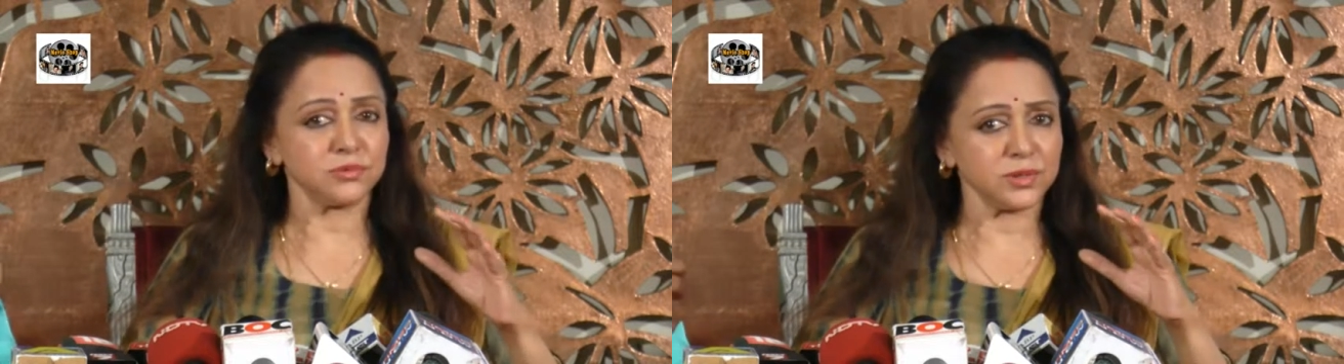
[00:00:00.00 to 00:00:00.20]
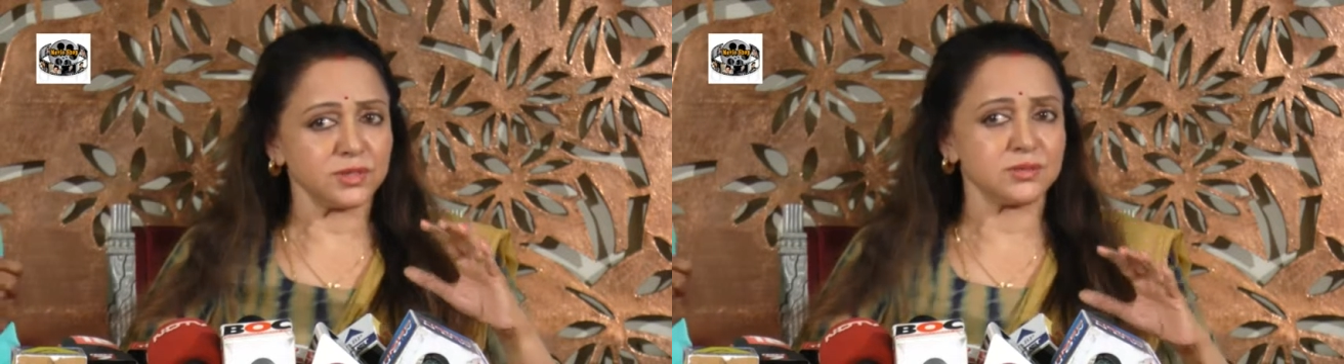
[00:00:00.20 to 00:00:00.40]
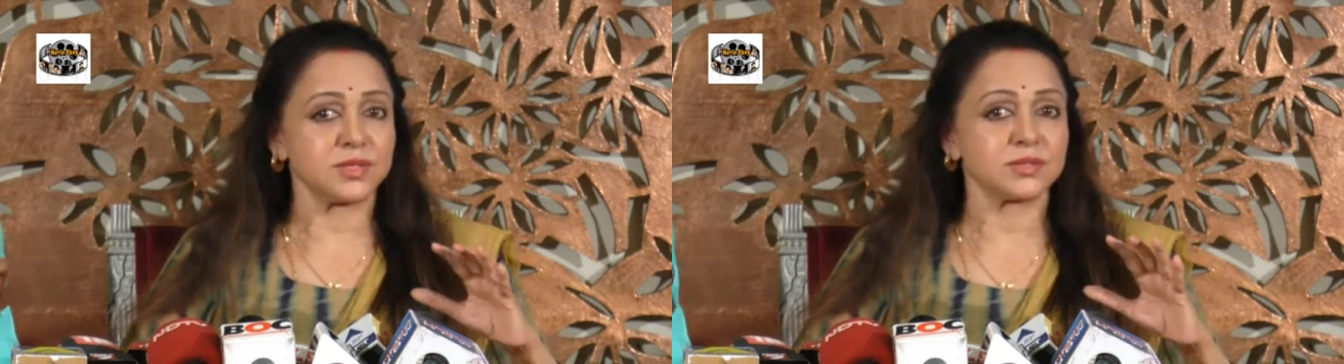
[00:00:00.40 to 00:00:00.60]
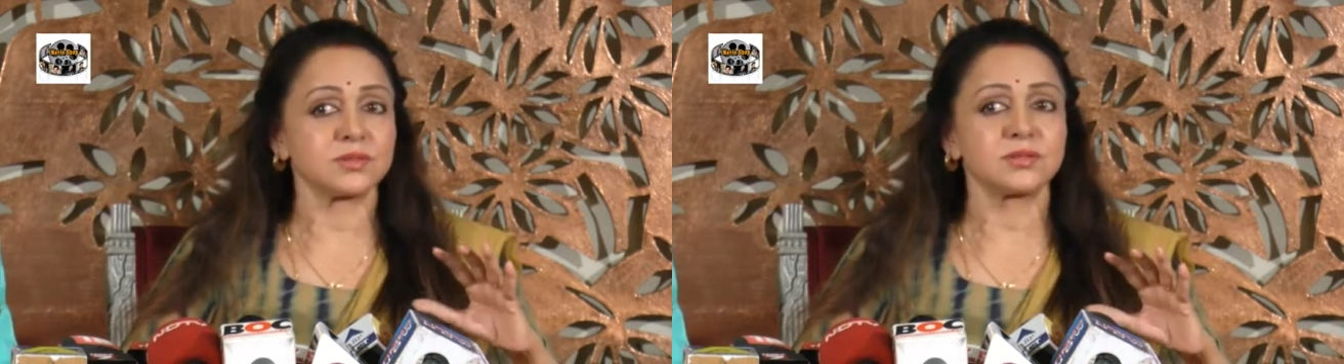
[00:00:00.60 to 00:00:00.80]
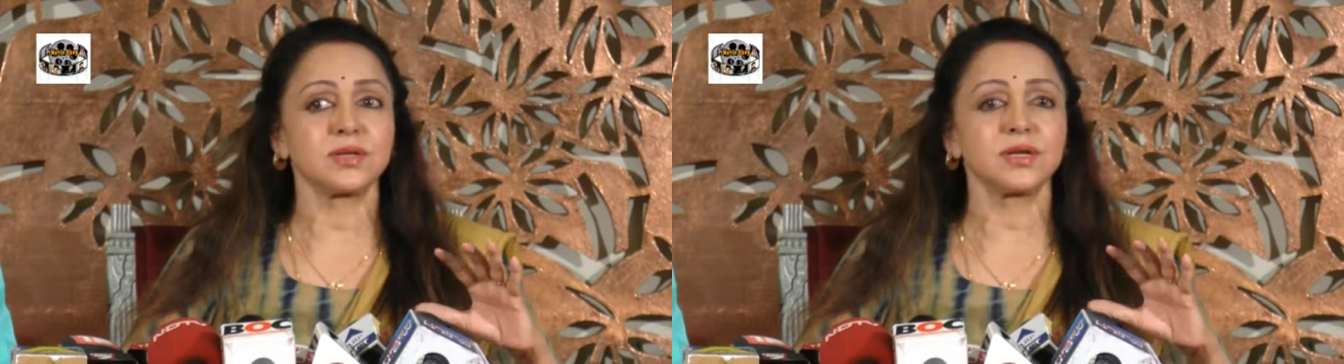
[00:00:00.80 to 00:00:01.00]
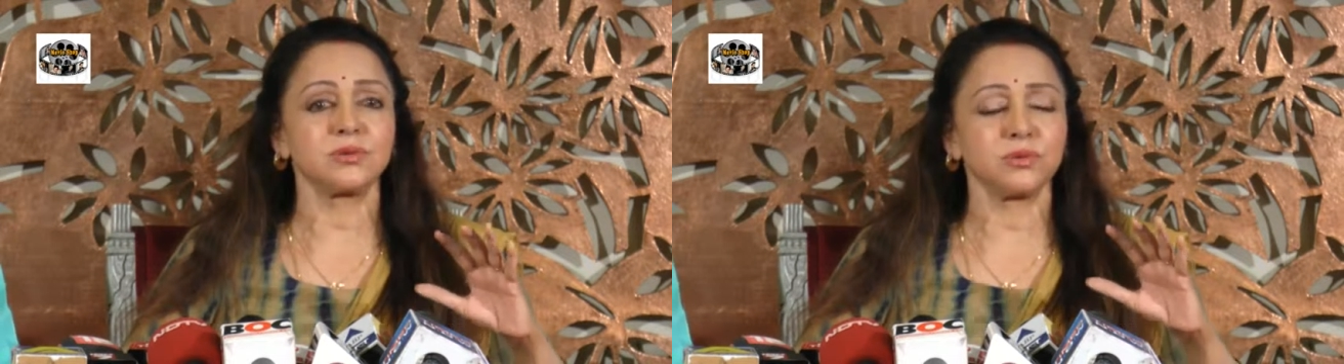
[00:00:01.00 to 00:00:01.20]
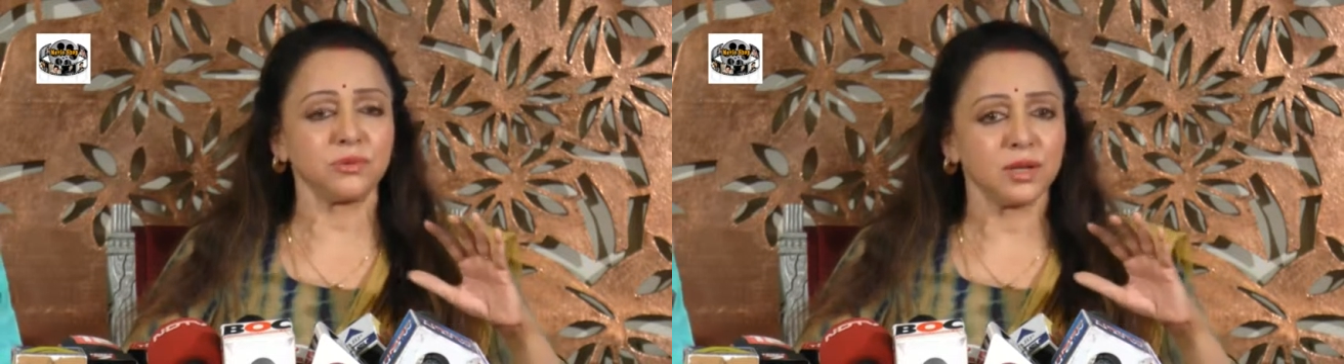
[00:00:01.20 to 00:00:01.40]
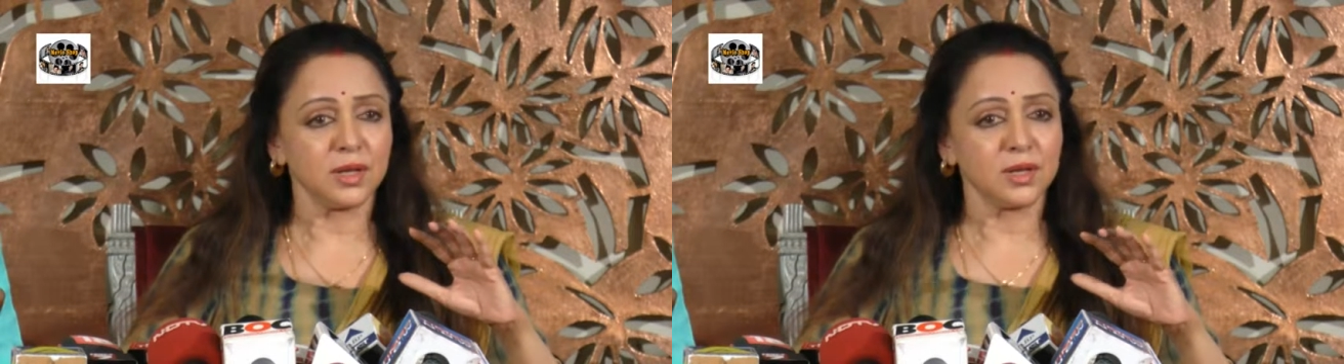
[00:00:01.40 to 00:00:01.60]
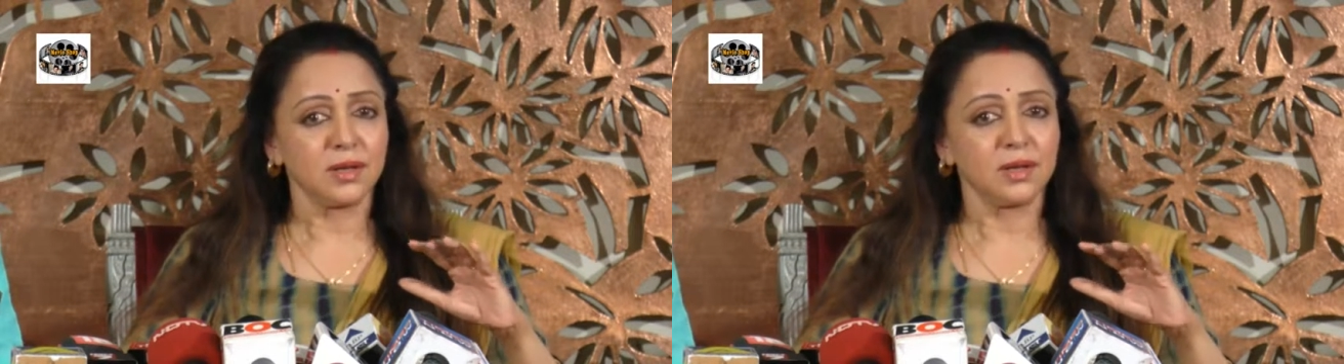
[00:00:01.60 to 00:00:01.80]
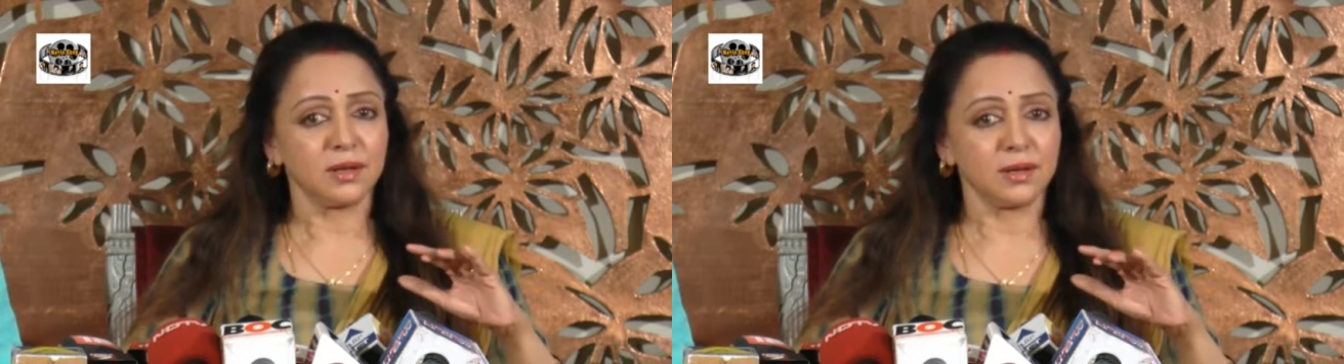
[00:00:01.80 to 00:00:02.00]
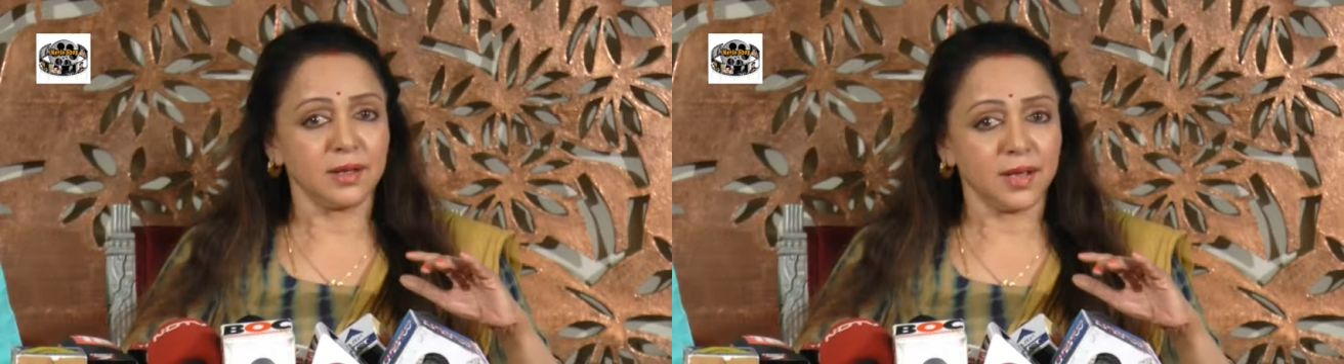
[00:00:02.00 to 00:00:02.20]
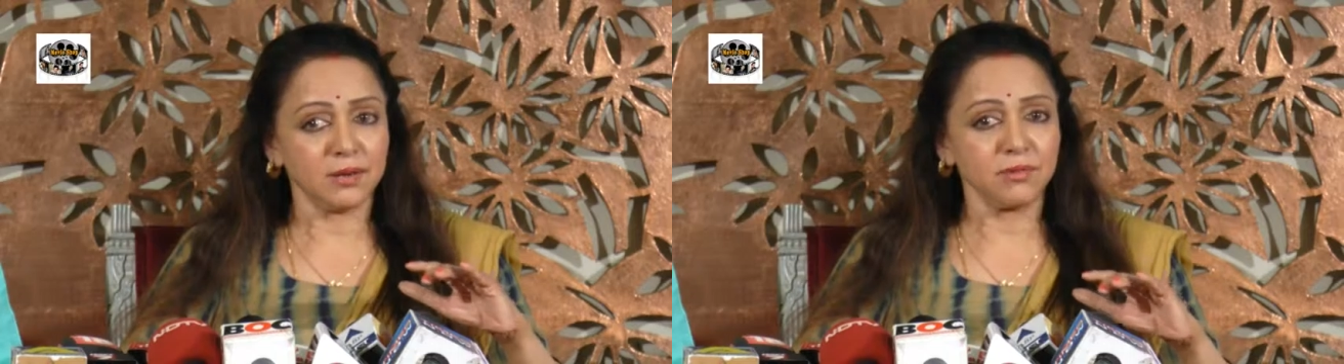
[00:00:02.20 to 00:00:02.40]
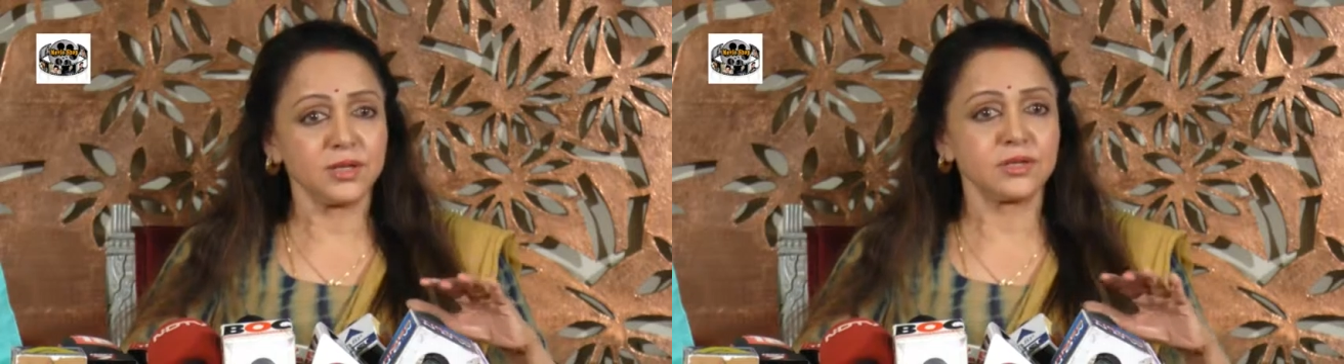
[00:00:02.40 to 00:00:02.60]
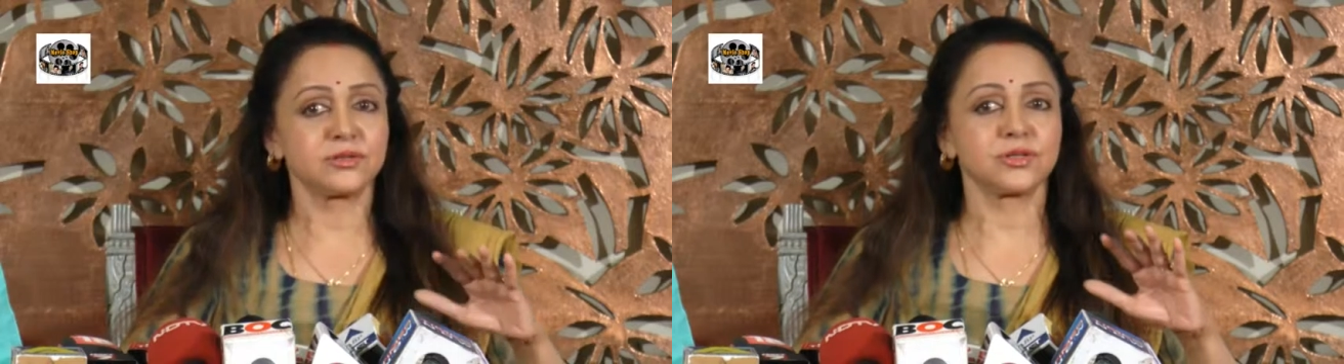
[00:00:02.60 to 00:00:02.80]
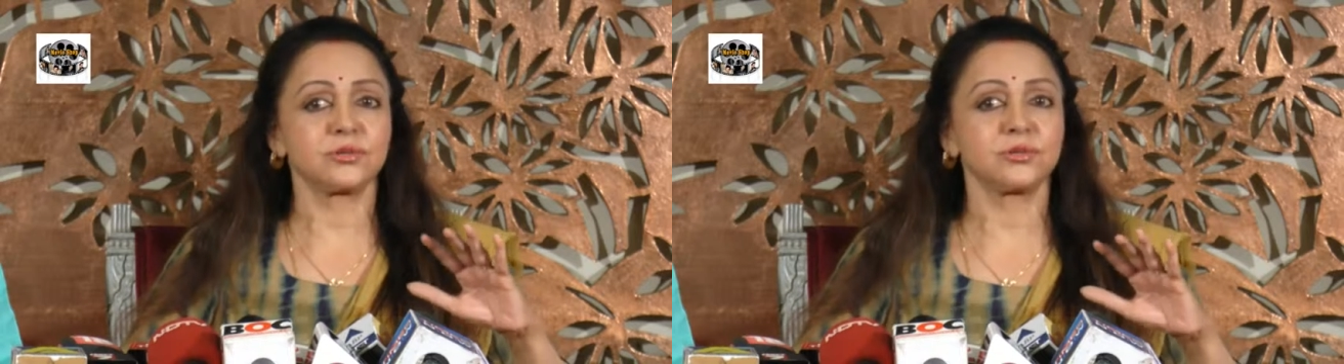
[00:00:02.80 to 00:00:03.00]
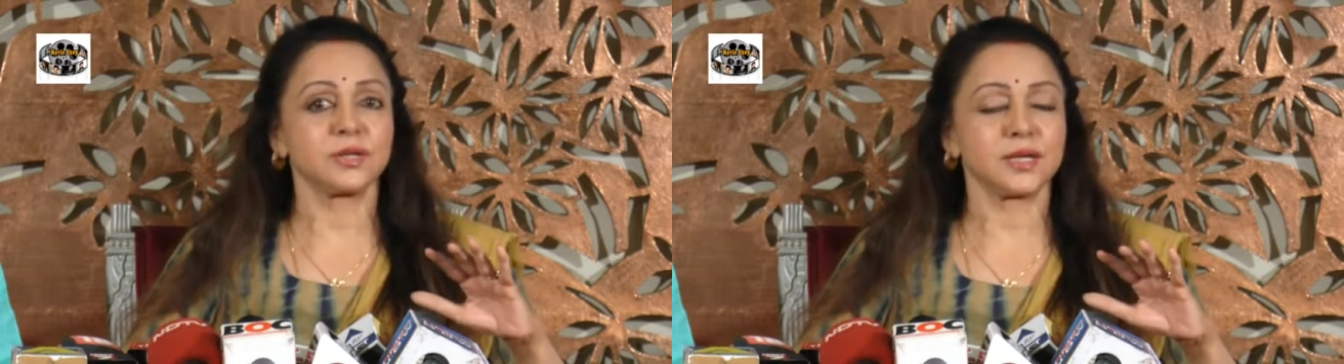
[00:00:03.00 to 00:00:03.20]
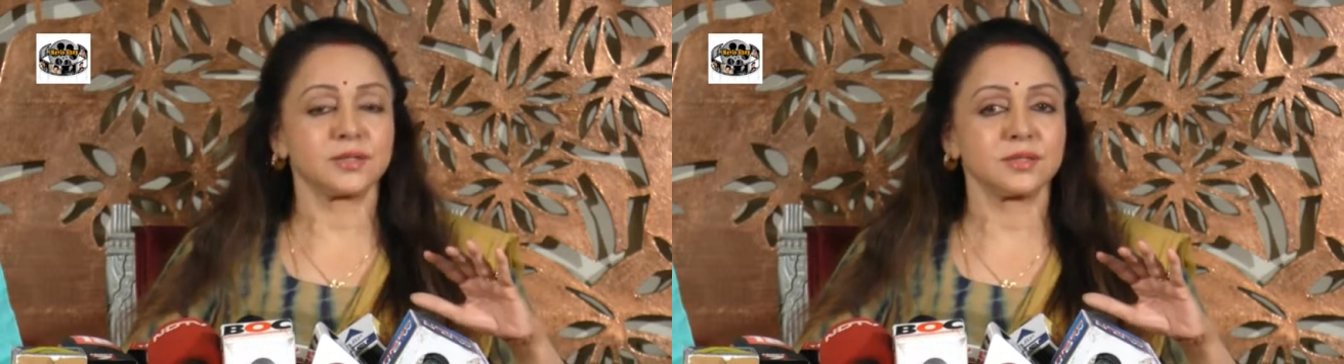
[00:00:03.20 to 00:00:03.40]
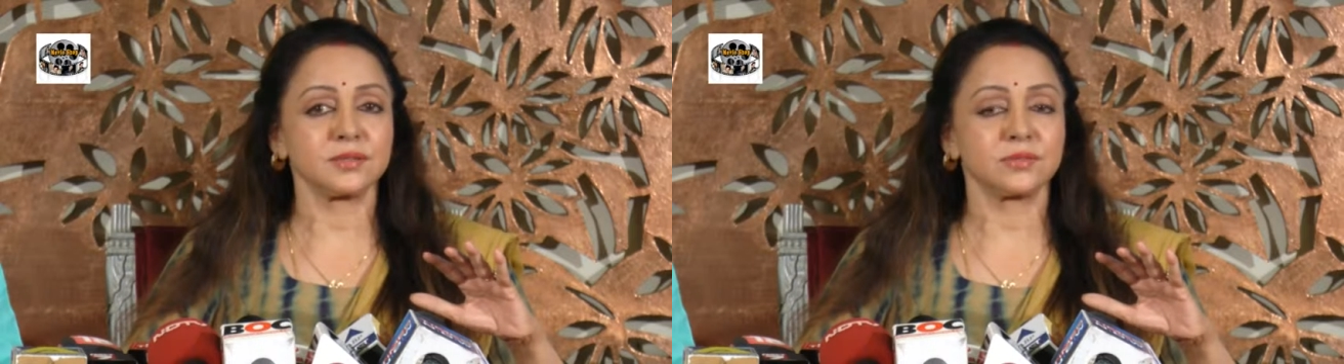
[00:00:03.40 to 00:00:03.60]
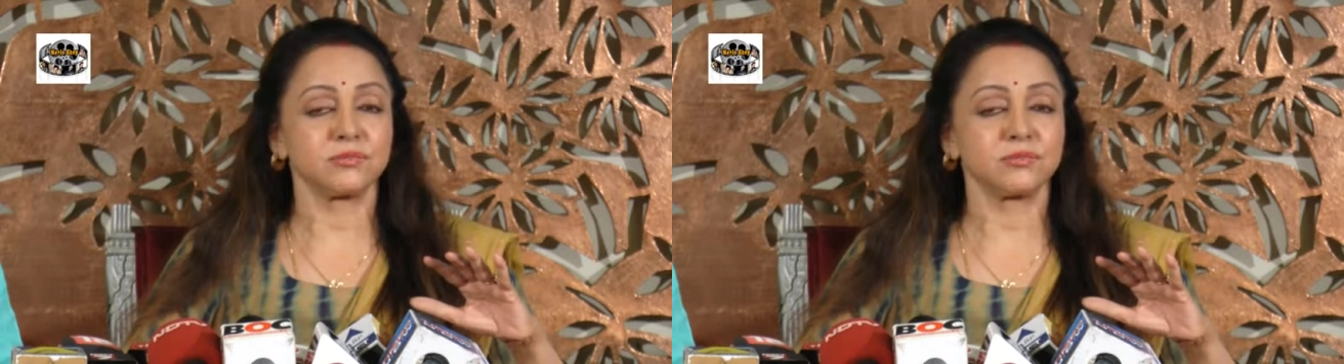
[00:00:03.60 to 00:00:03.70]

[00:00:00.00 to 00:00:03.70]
So it is necessary to have an institute like this,